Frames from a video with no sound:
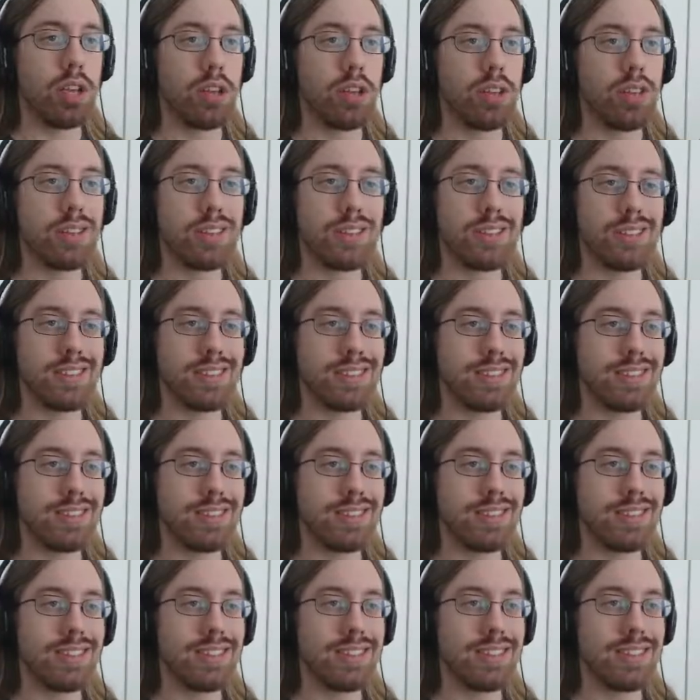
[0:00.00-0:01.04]

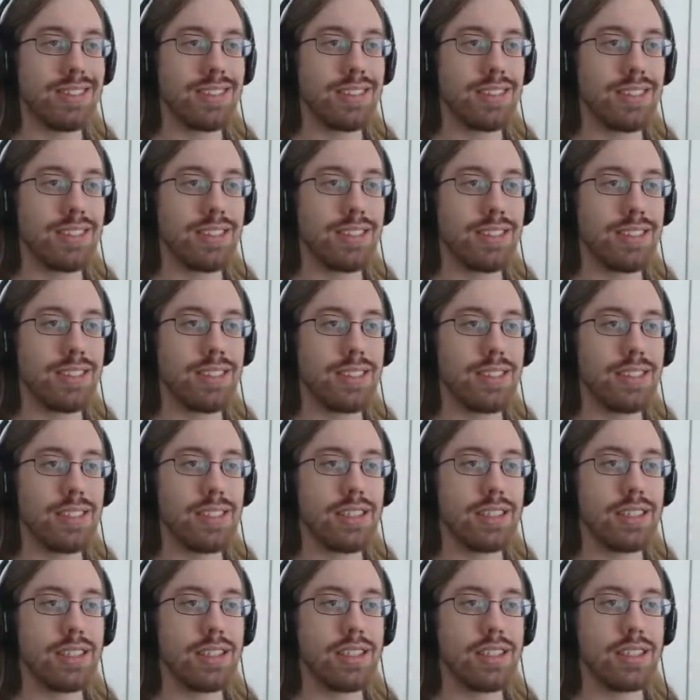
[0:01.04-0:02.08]

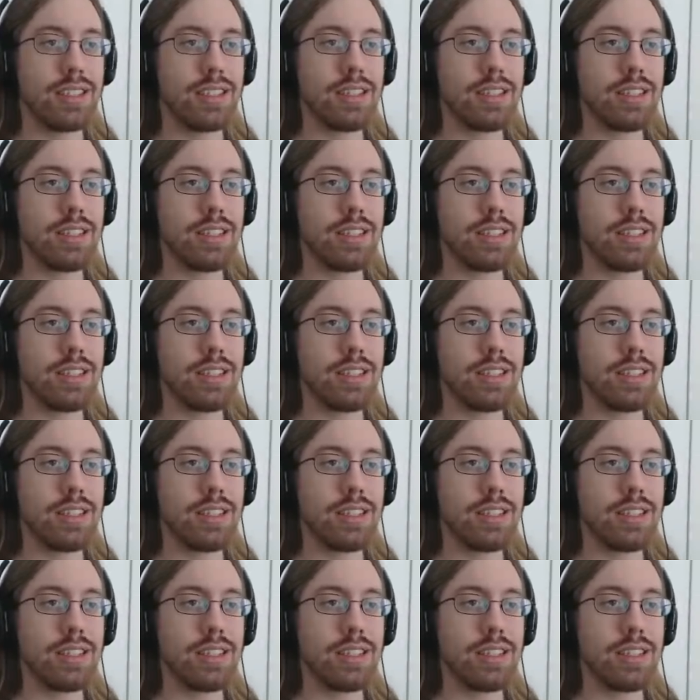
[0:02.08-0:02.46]
No one is speaking in this clip.